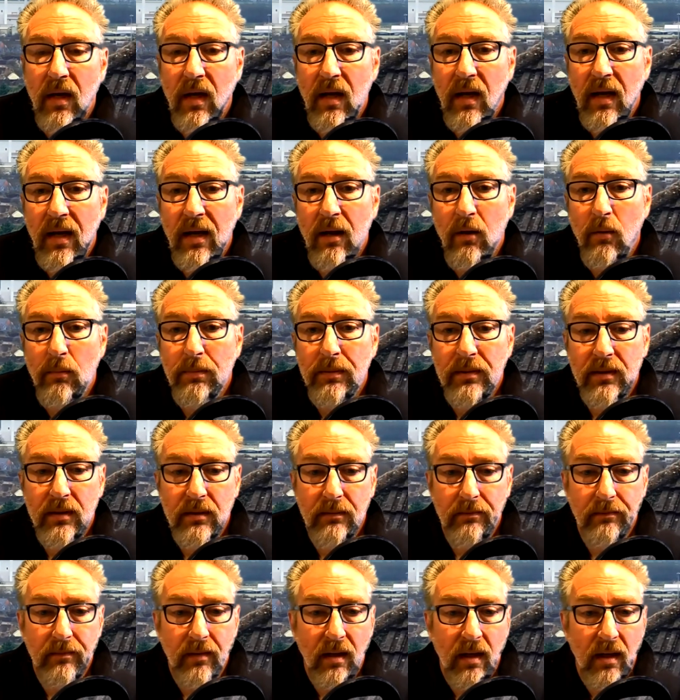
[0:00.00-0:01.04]
helped
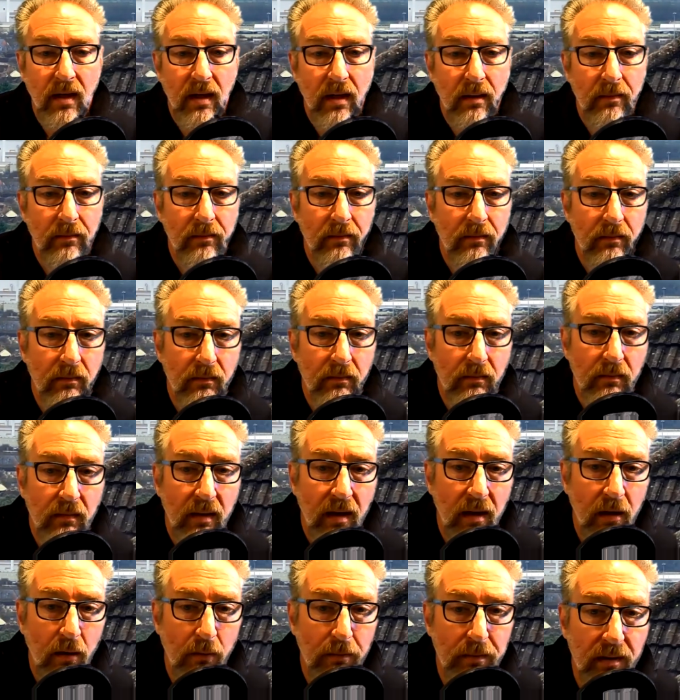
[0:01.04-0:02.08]

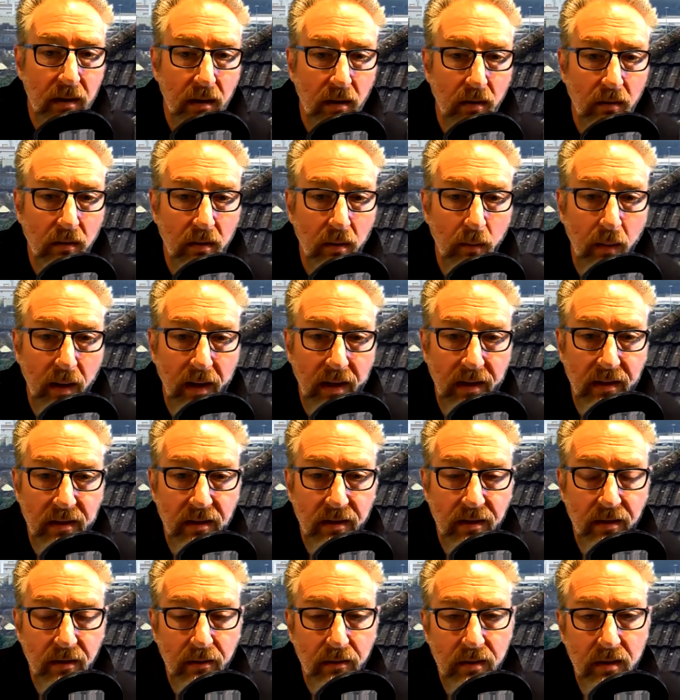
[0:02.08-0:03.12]
along the way to
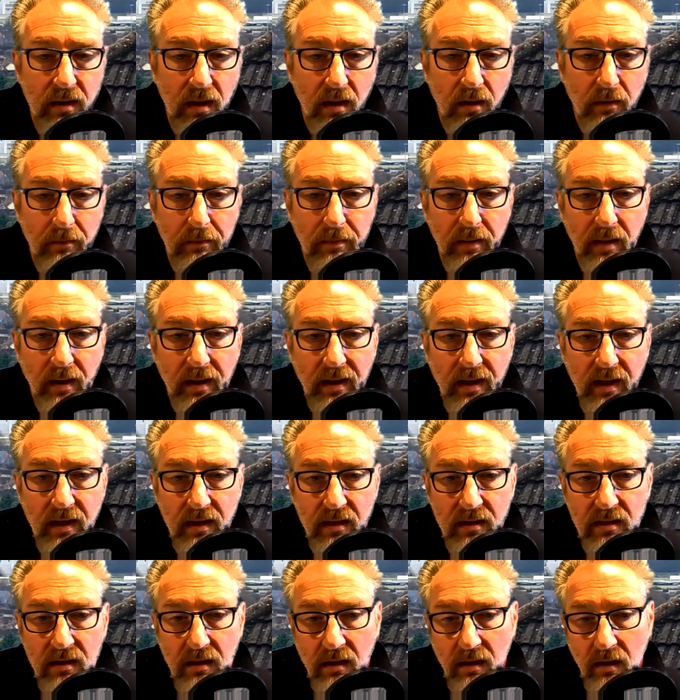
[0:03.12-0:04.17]
do so by
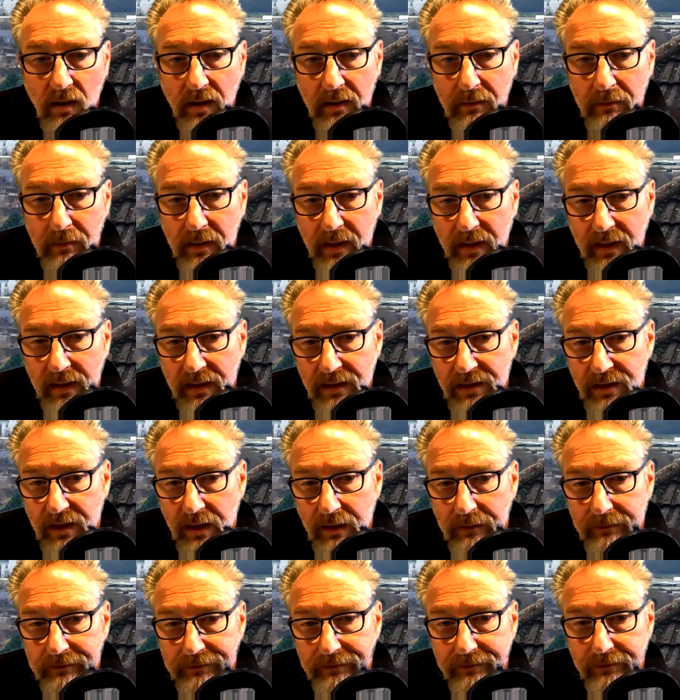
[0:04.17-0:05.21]
his line manager.
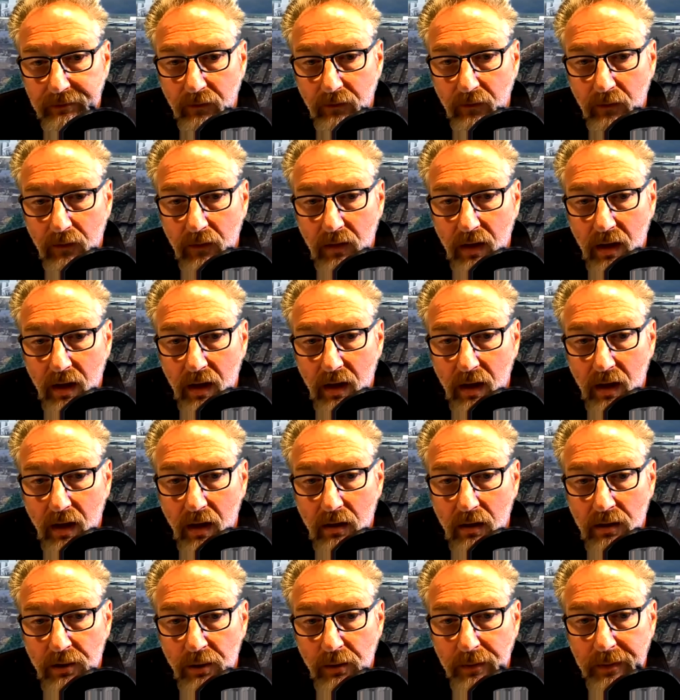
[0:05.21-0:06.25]

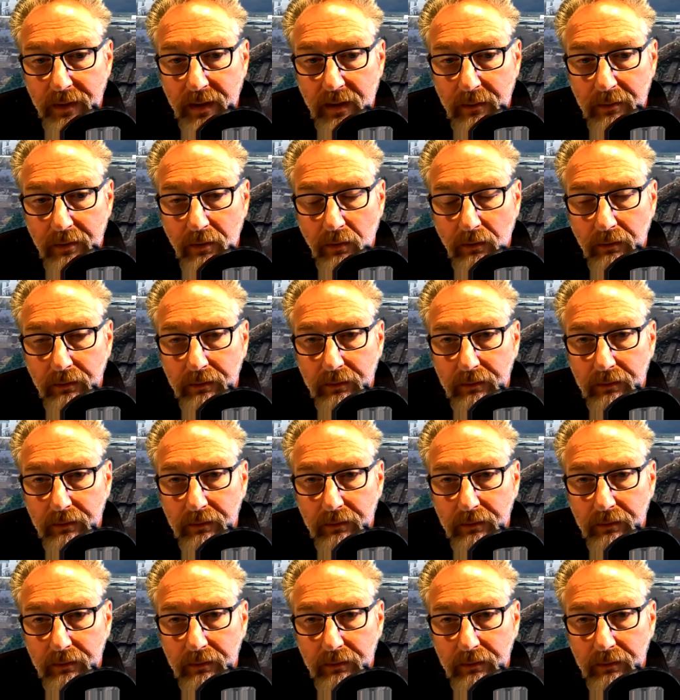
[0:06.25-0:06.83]
Two people,